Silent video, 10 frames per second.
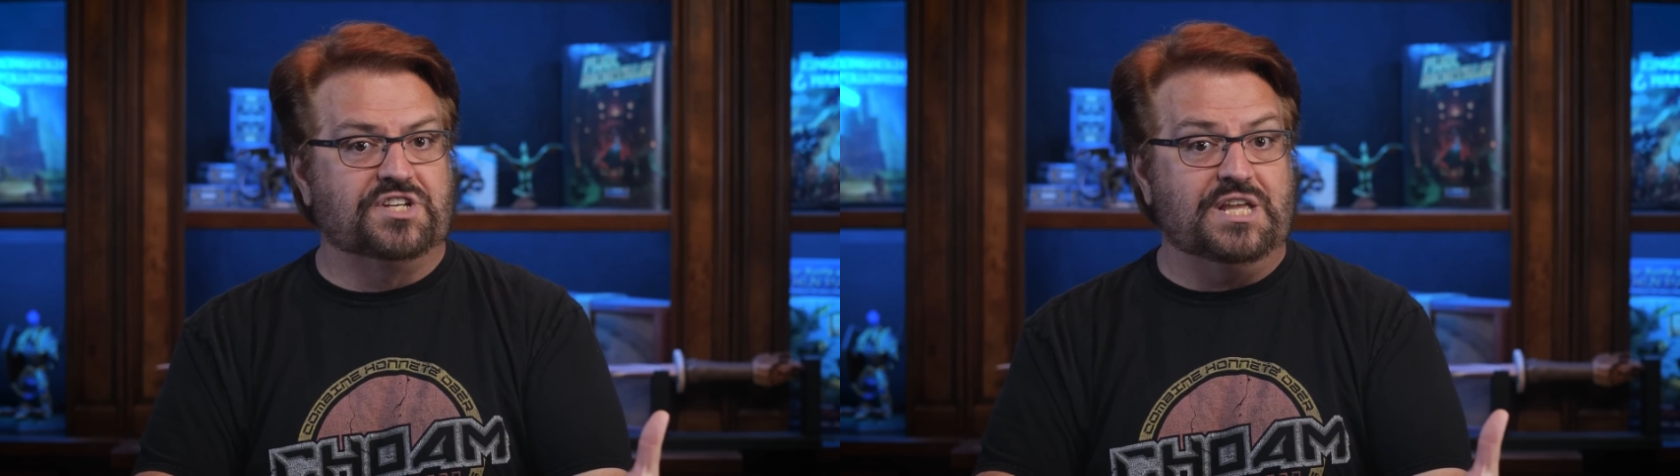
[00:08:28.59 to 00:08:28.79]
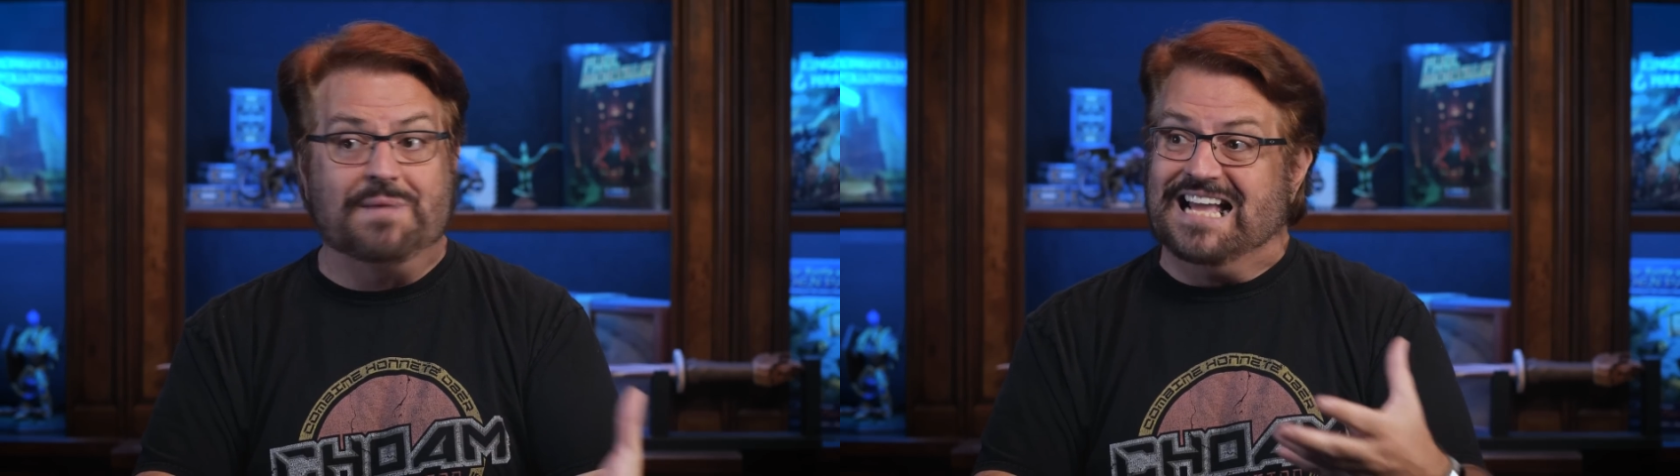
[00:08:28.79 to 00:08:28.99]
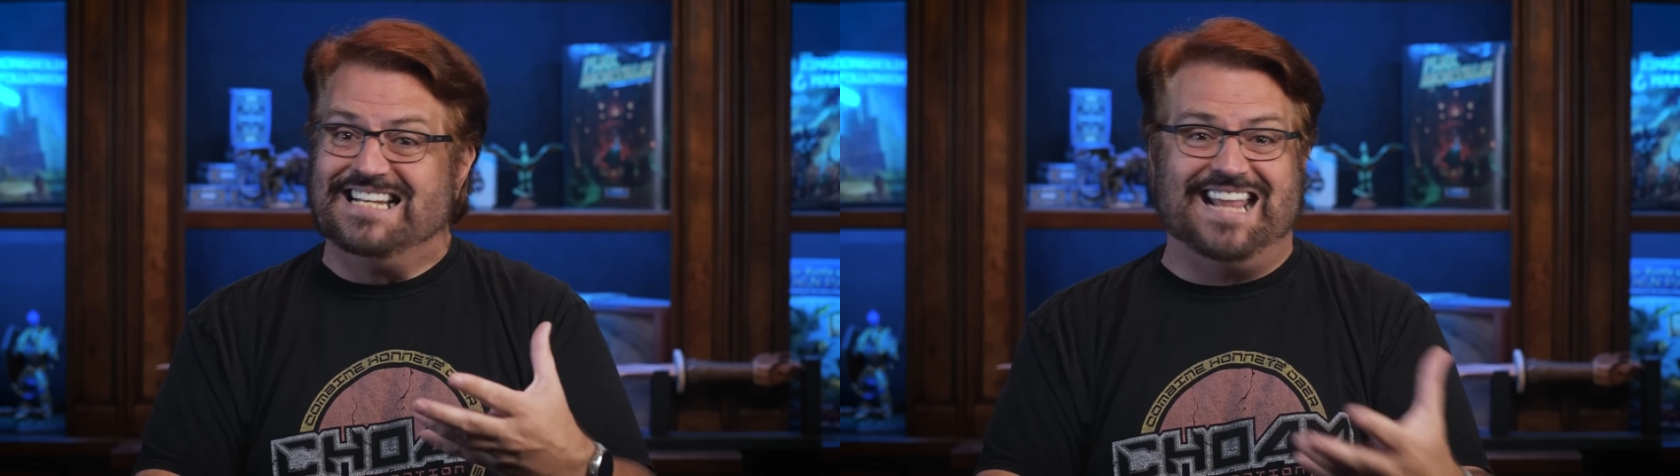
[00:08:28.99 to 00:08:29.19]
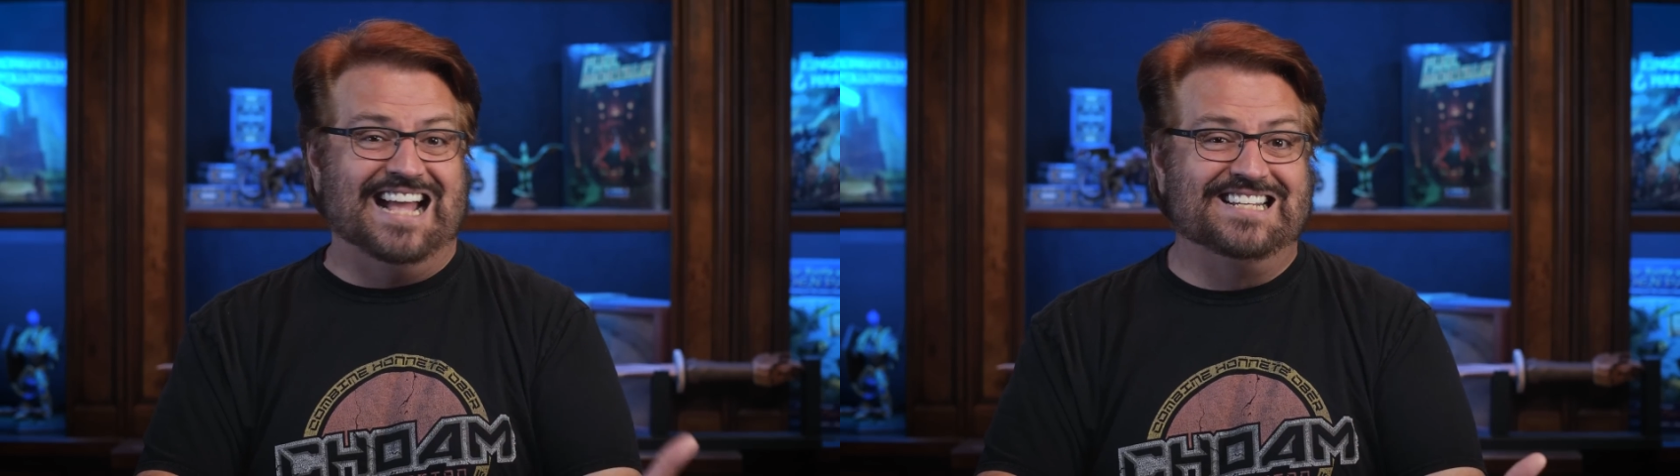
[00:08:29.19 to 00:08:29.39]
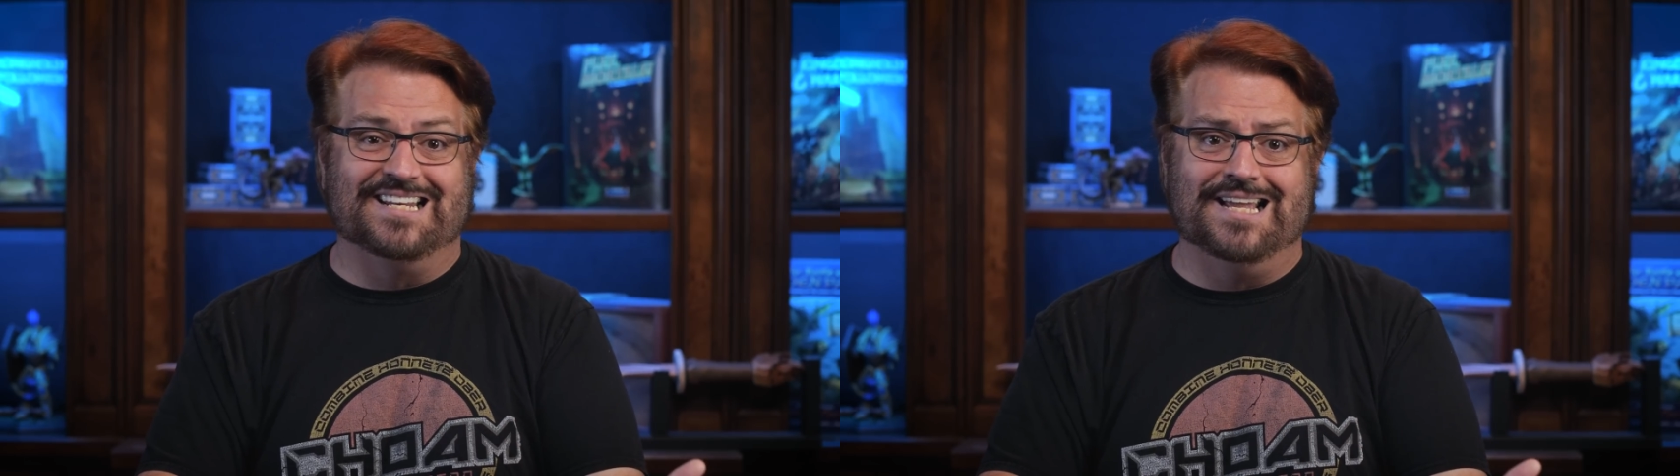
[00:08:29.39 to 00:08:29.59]
team
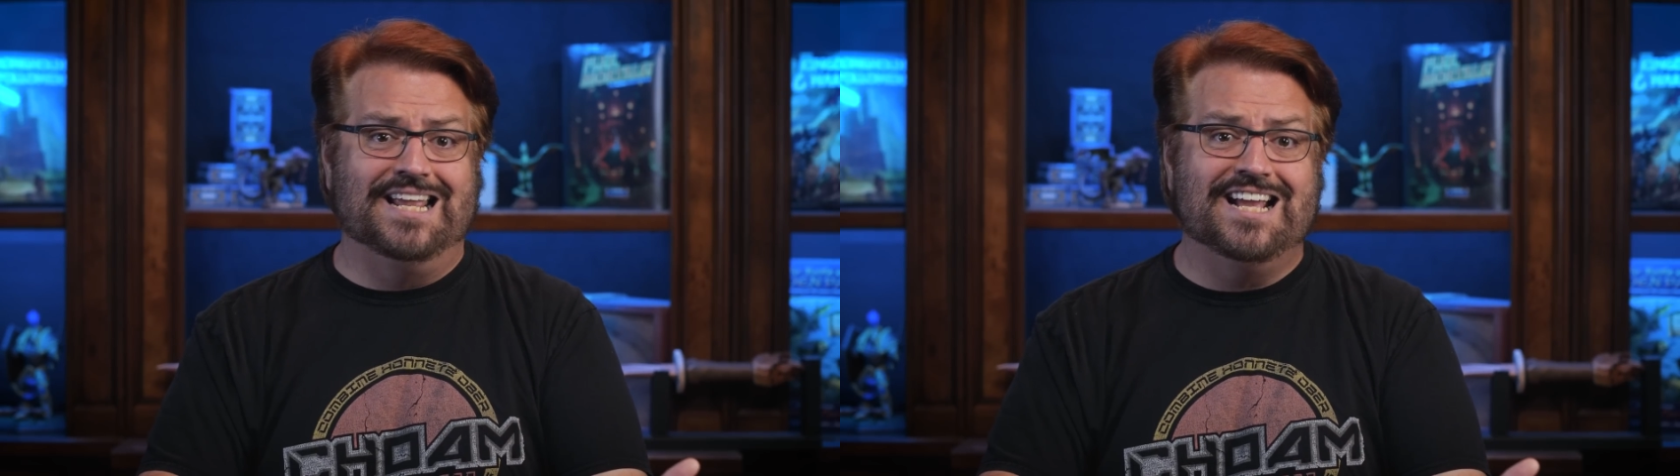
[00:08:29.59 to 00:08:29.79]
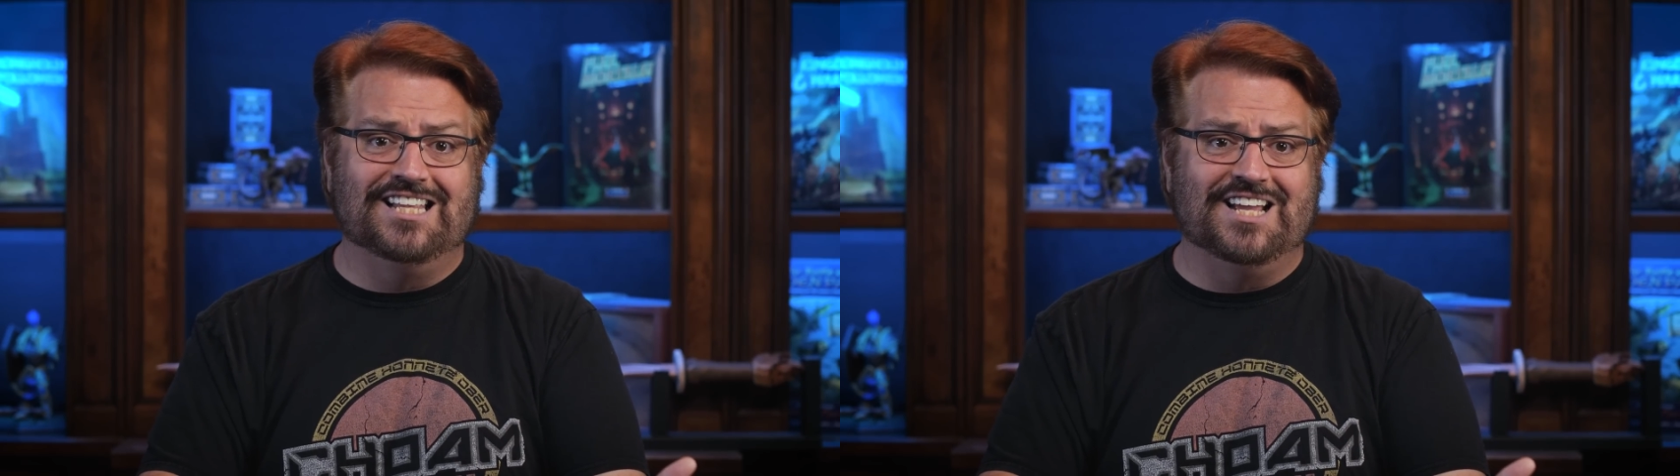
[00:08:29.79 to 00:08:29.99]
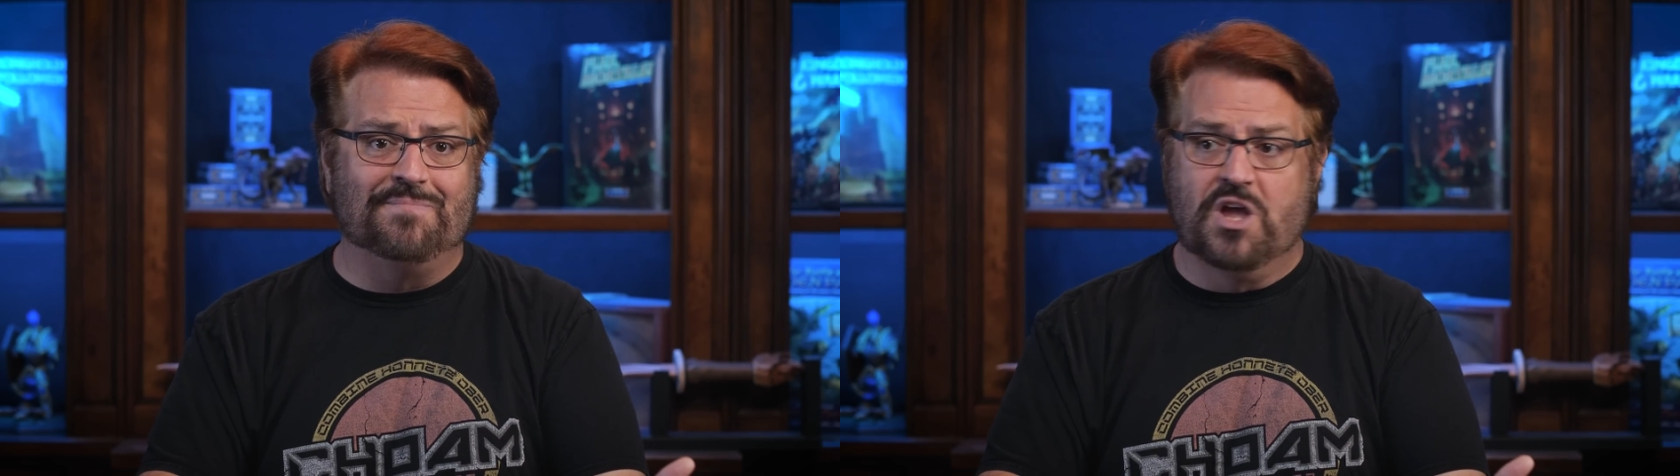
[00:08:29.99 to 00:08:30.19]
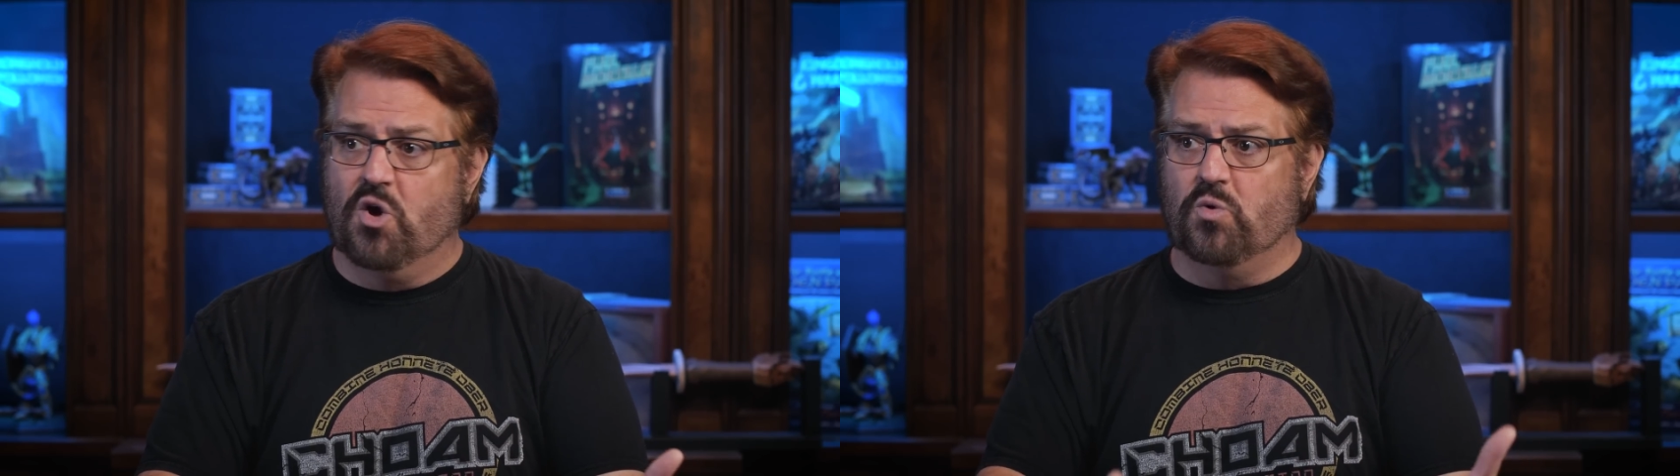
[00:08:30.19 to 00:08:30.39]
tend to need healing,